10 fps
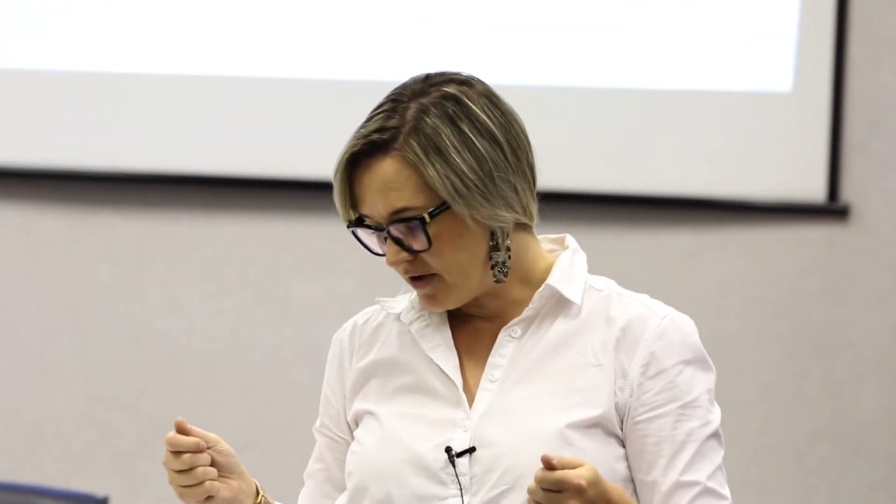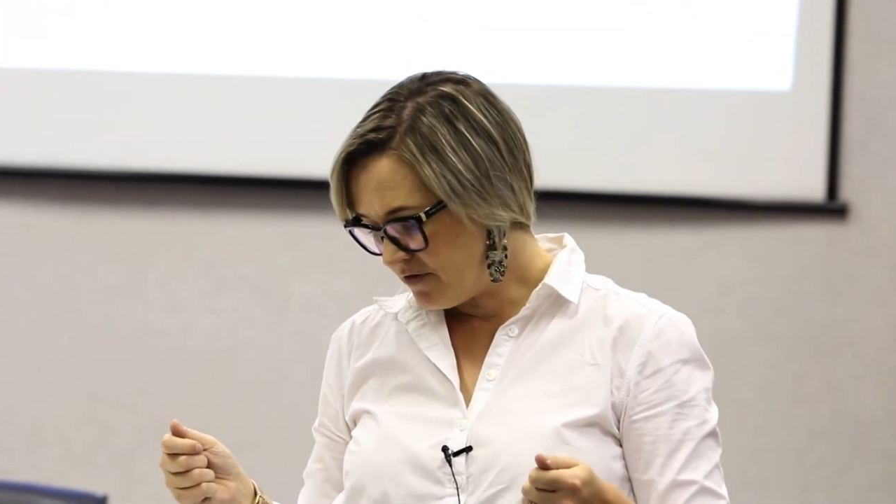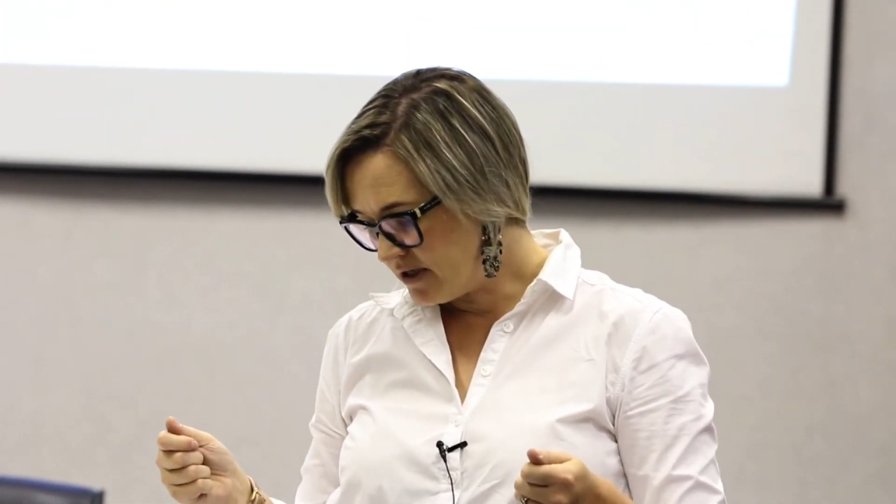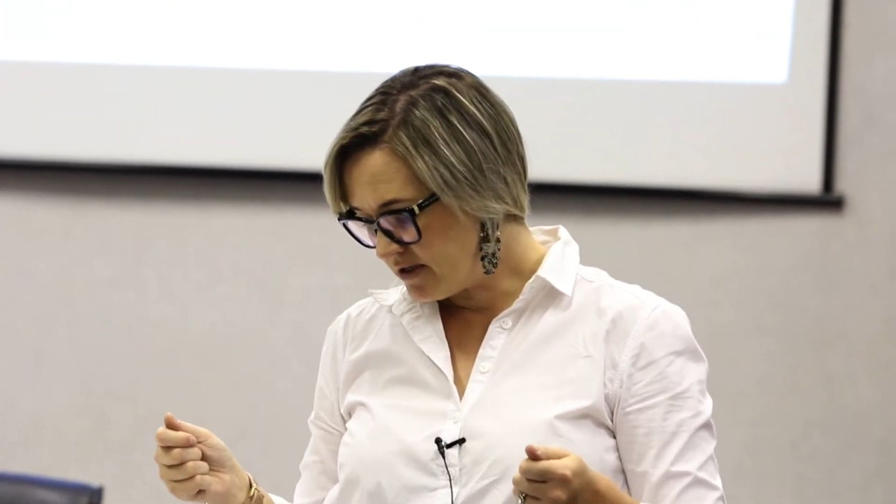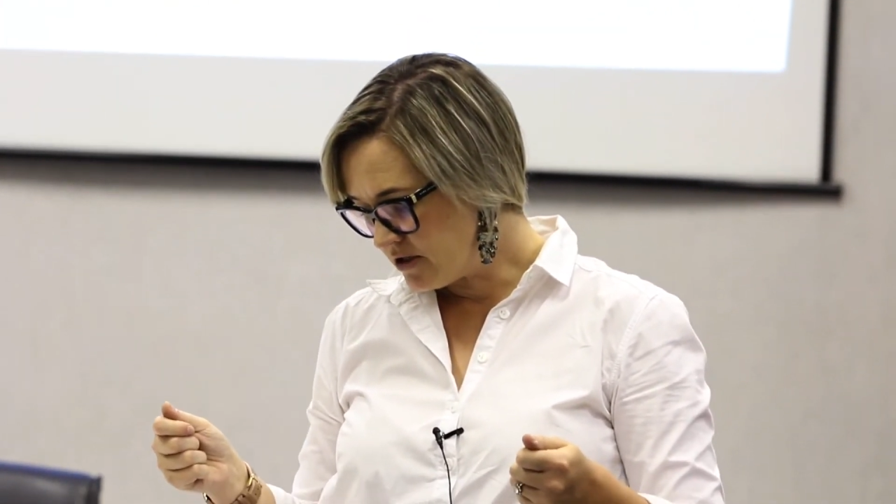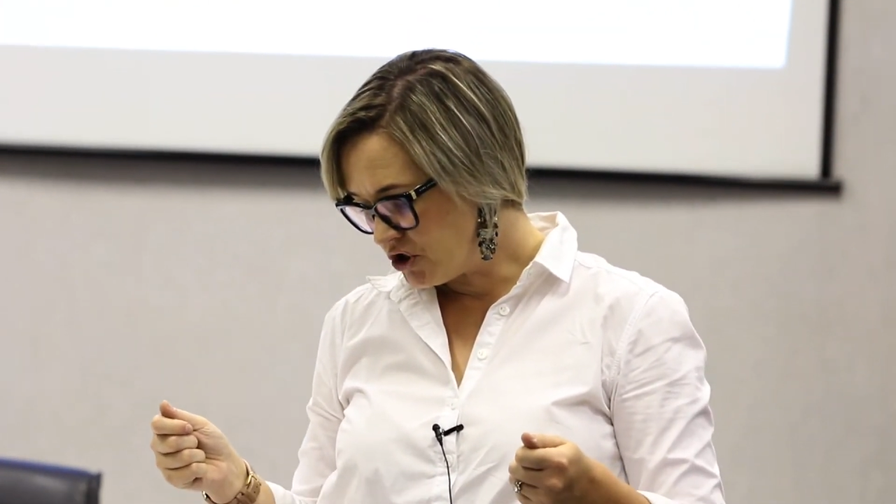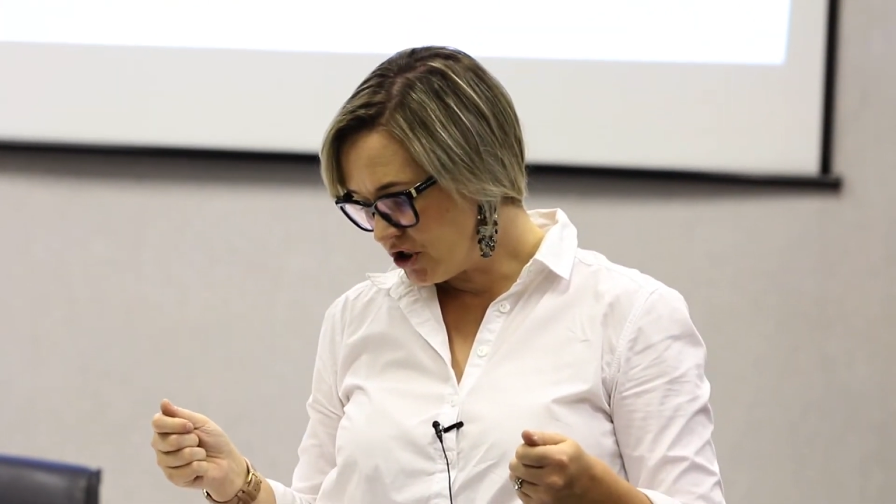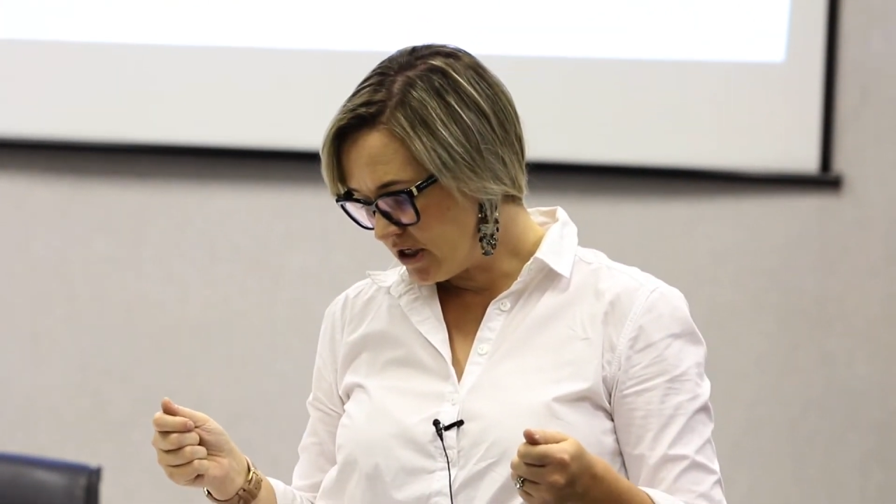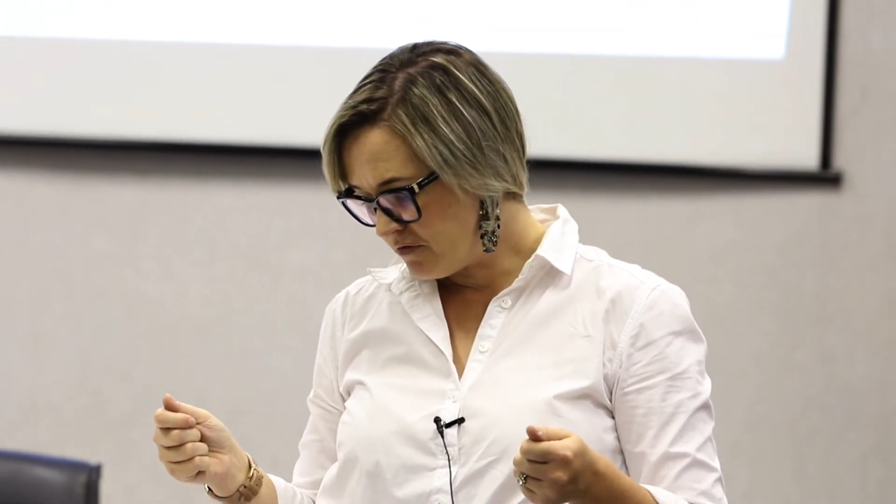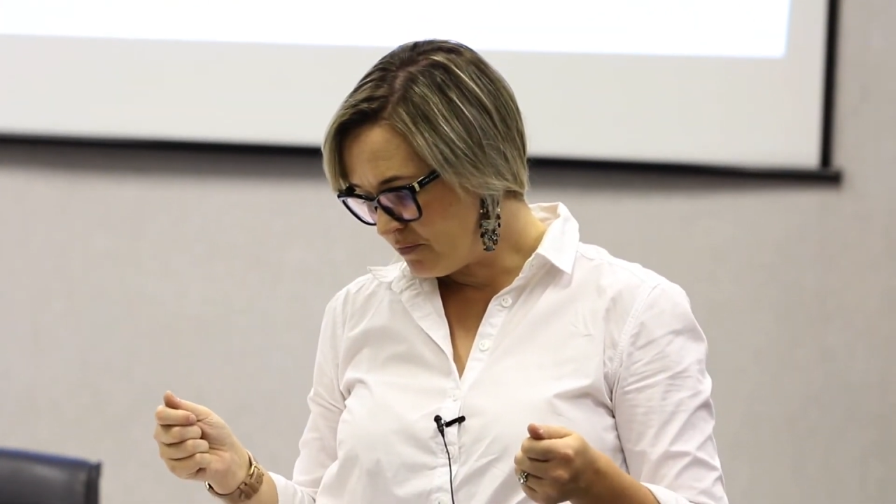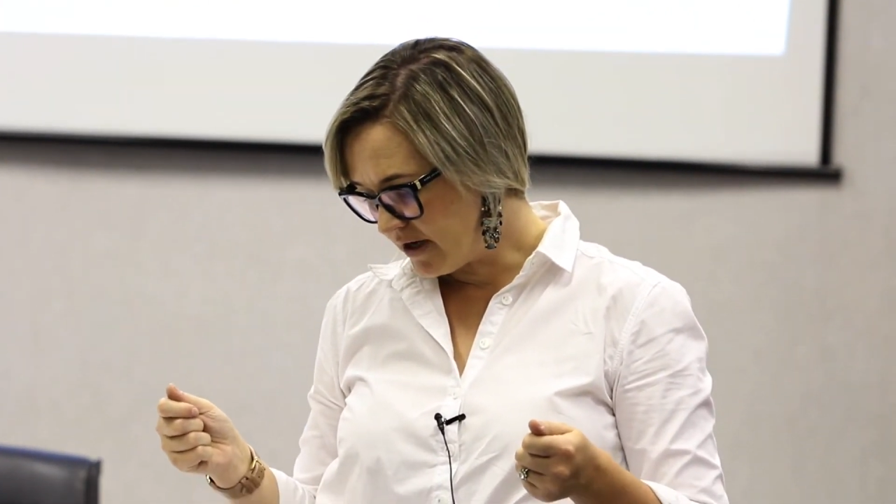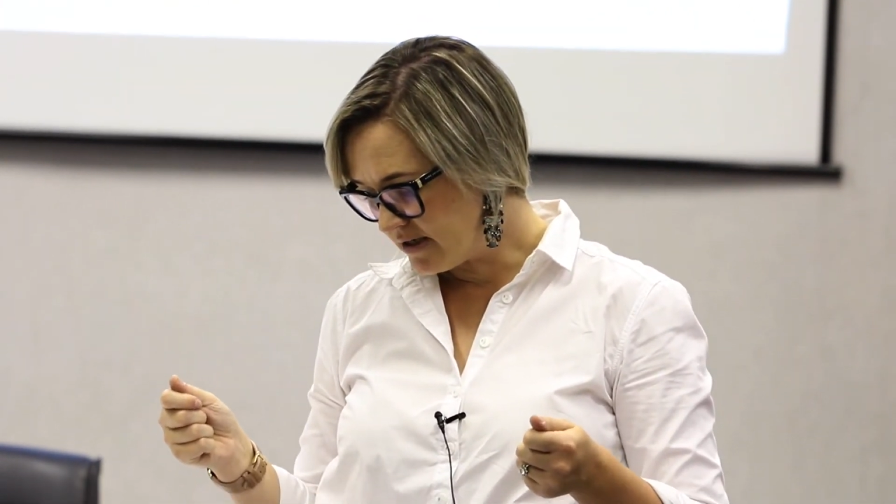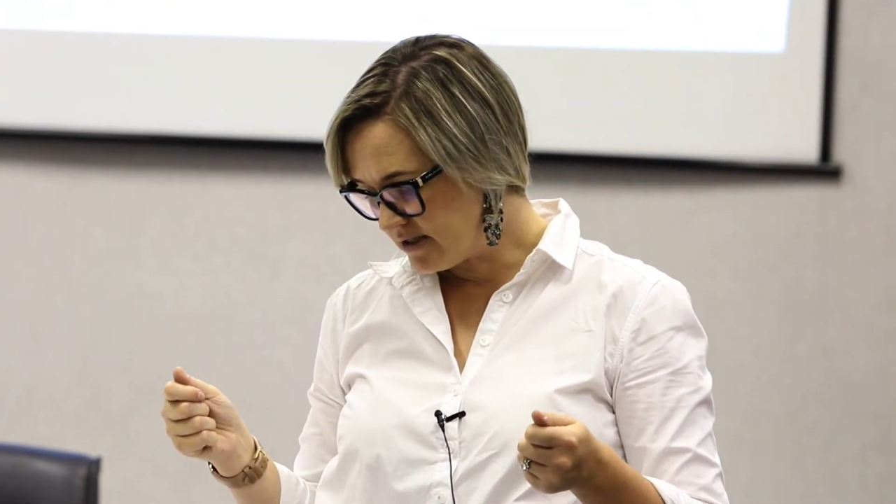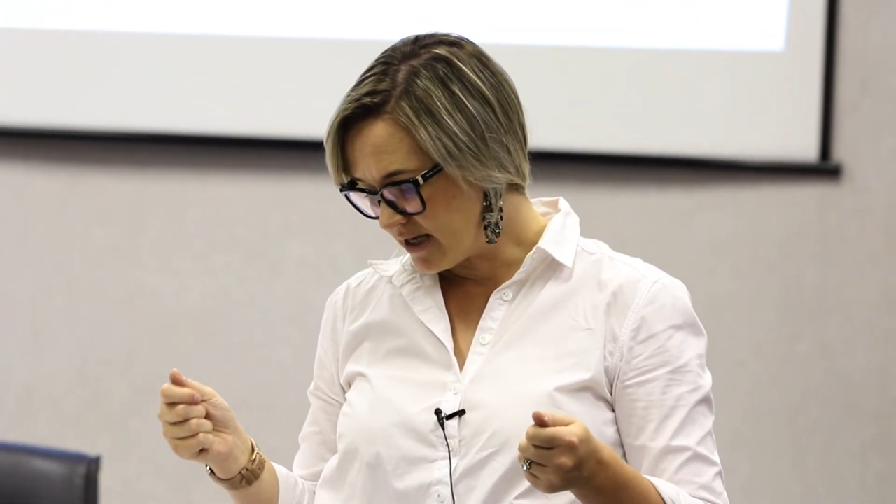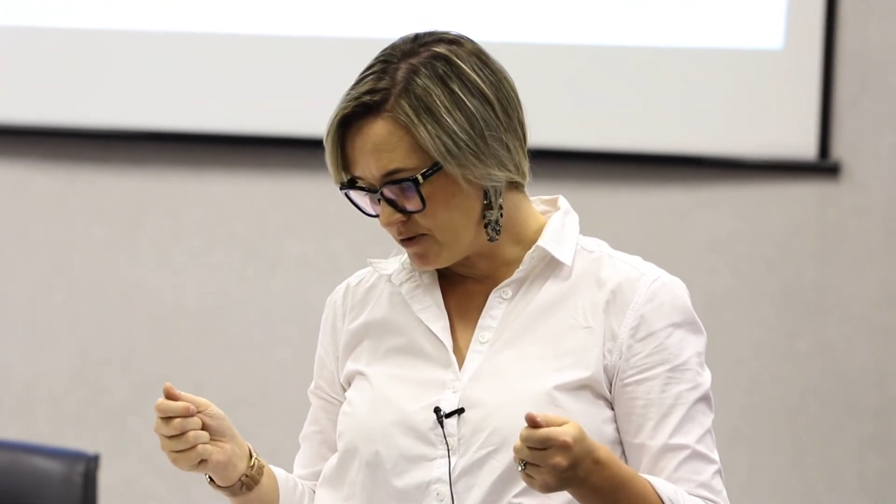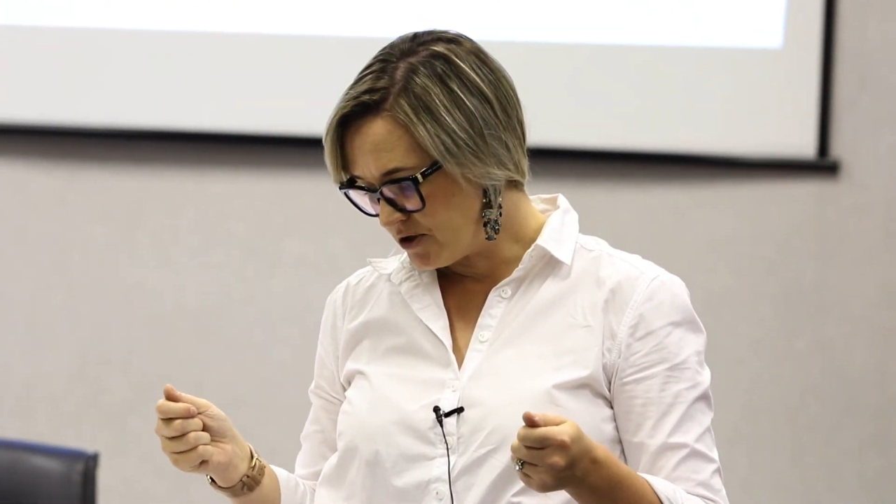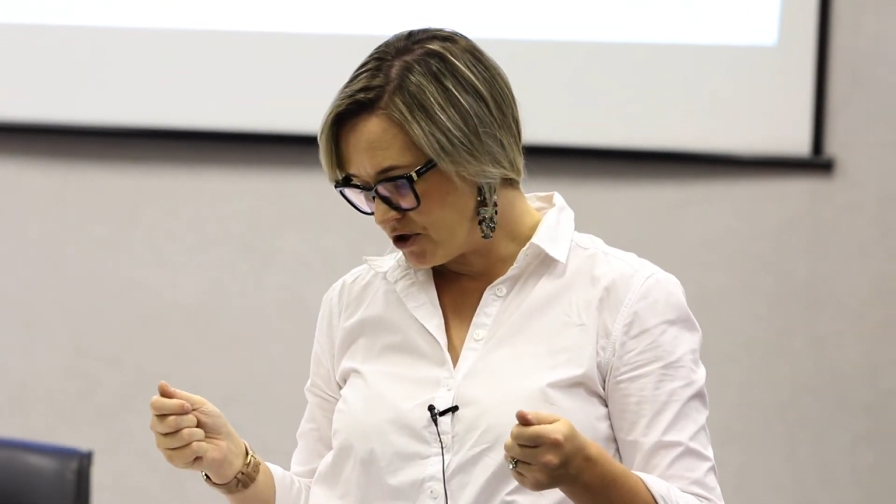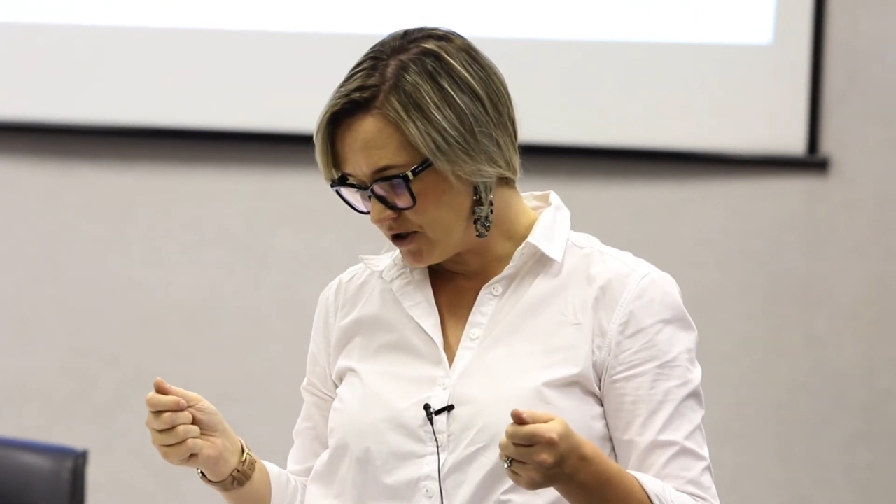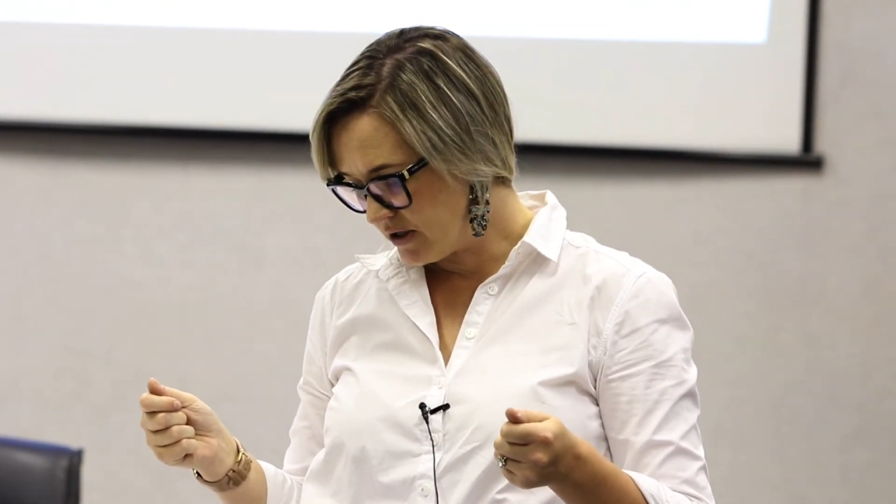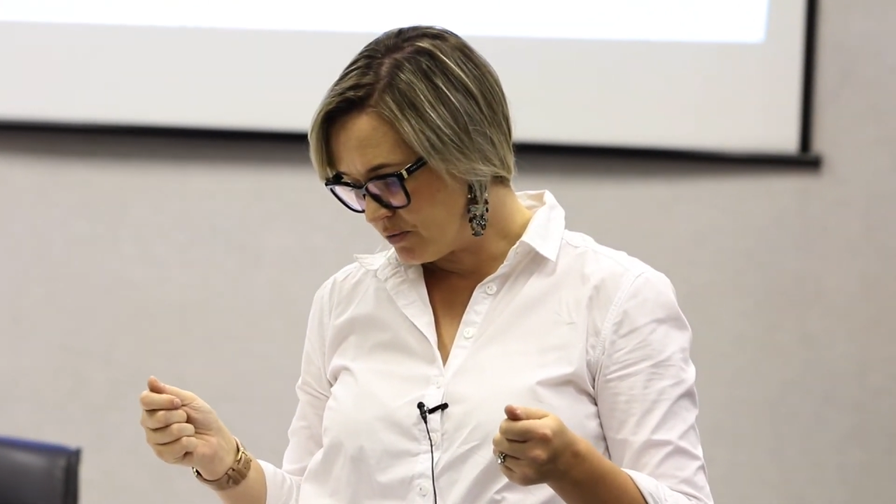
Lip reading: evidence in chief by substituting it